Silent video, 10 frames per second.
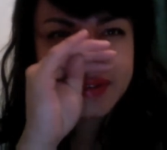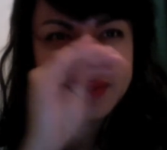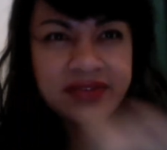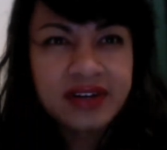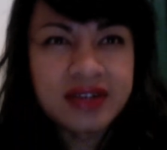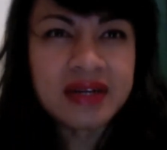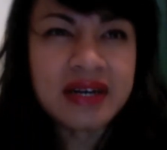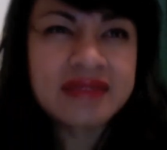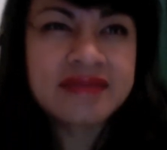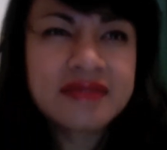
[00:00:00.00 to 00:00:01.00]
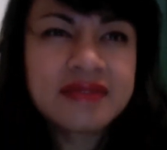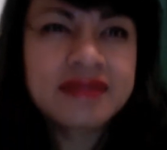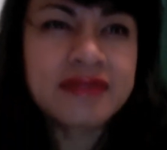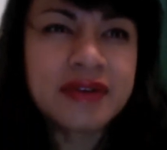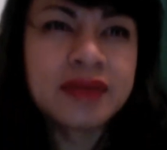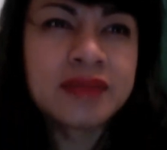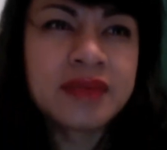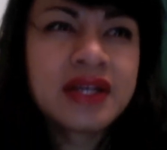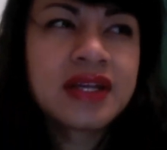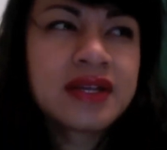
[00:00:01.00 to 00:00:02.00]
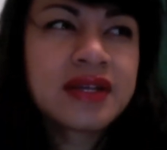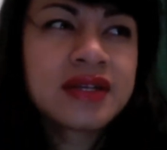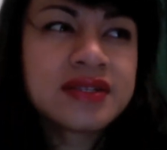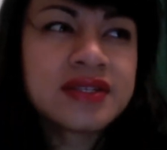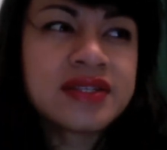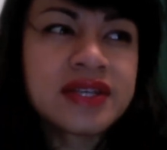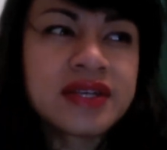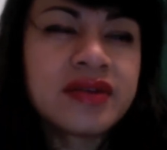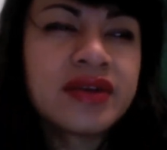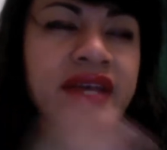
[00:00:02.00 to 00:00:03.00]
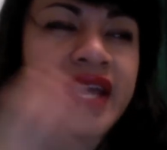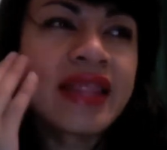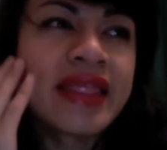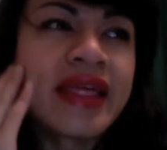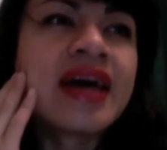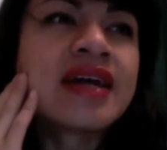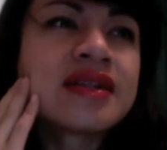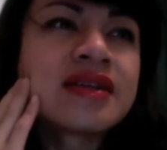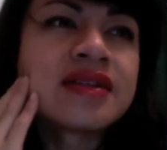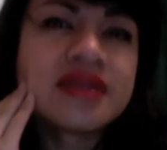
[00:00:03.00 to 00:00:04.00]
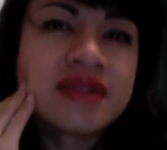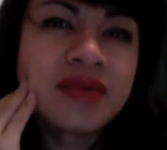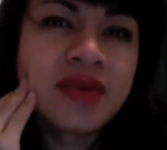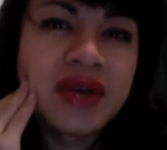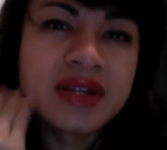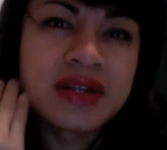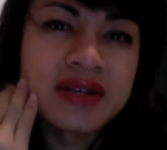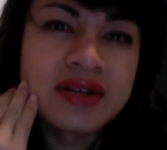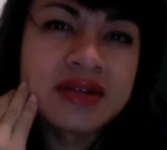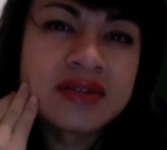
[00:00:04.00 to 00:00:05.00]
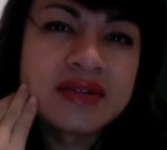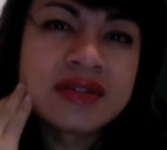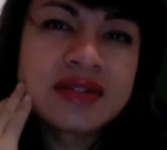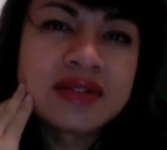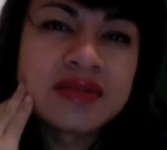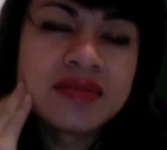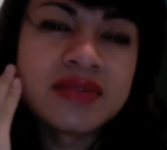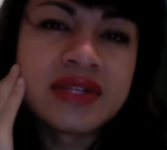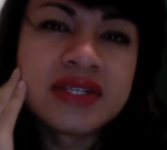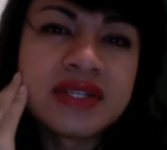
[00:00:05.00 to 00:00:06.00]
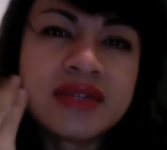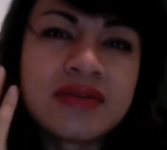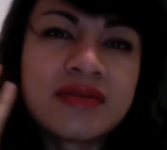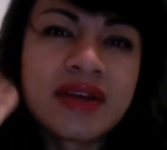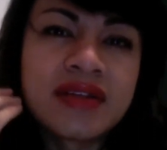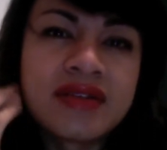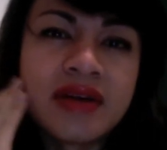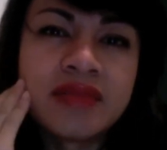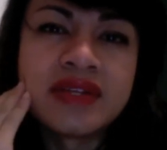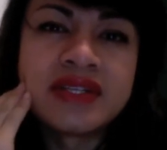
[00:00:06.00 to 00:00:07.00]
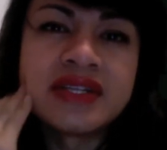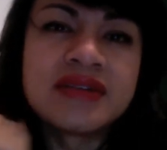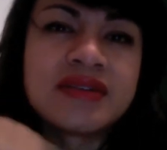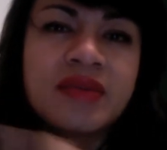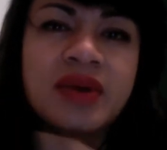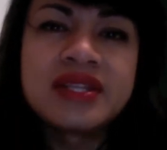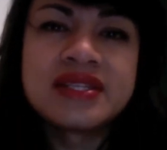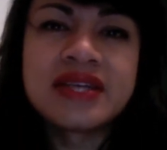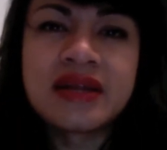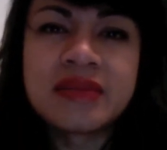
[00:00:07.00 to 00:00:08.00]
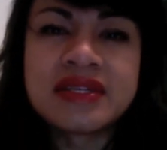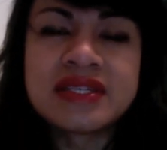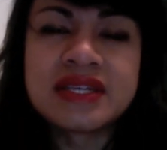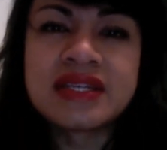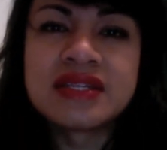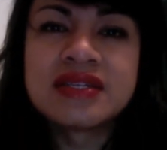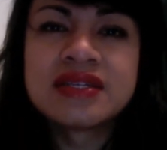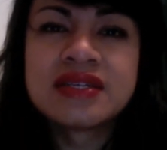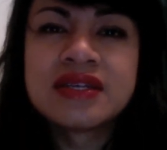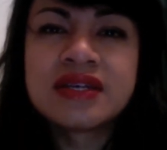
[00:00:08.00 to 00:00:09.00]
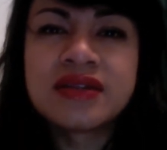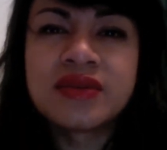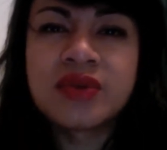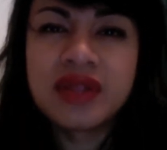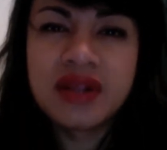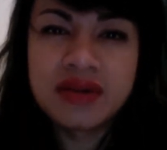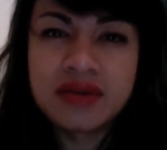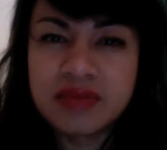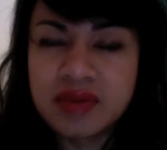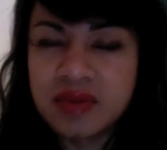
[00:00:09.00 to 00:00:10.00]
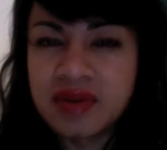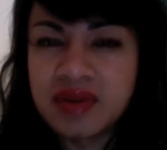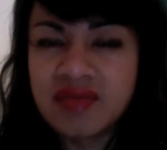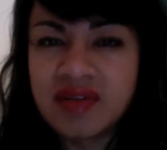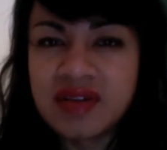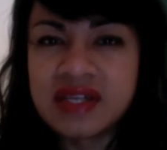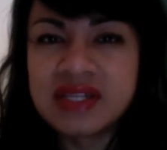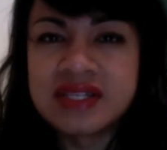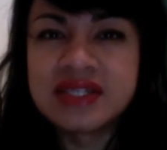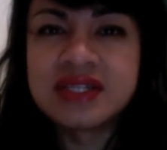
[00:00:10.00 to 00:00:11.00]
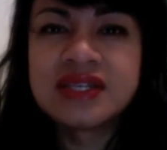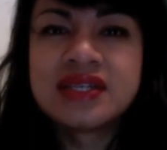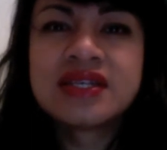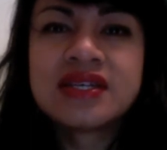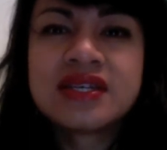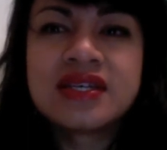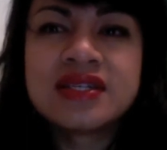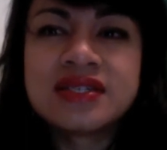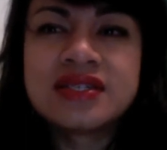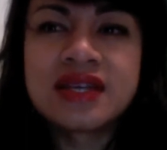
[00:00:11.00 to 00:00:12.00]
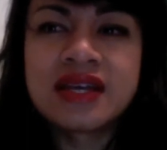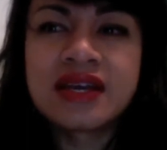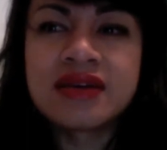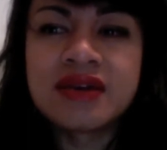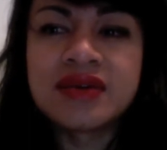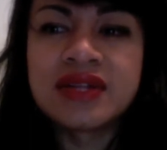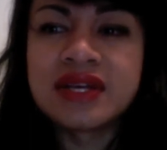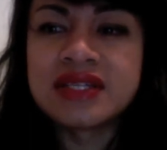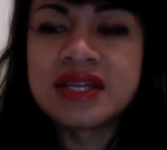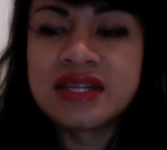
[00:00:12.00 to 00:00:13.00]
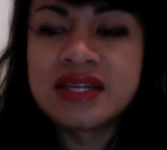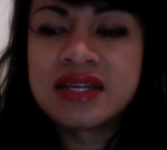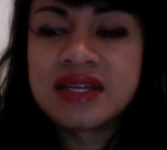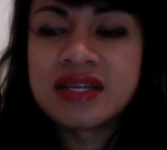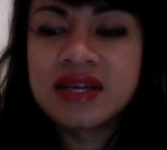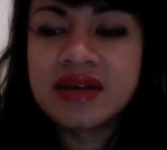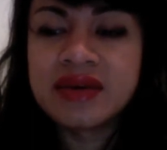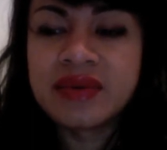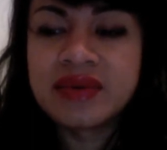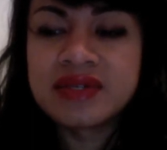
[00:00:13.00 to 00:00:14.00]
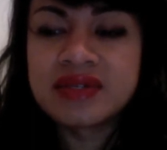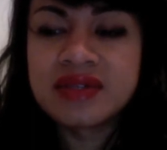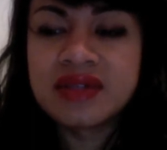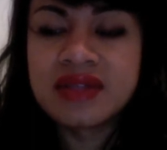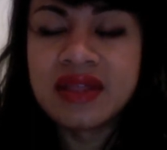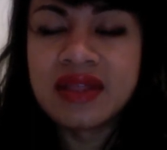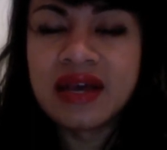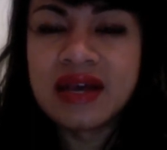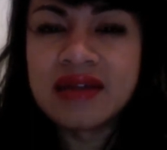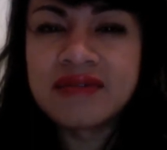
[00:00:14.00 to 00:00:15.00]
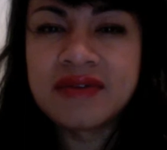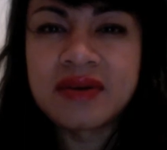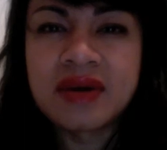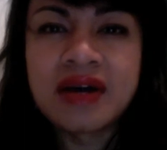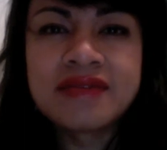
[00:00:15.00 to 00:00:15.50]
far off from just like looking at that, like the way it blended, or rather not blended it, the way it sat on my skin and the way that I normally put on foundation. It's just like I realized that it wasn't that far off.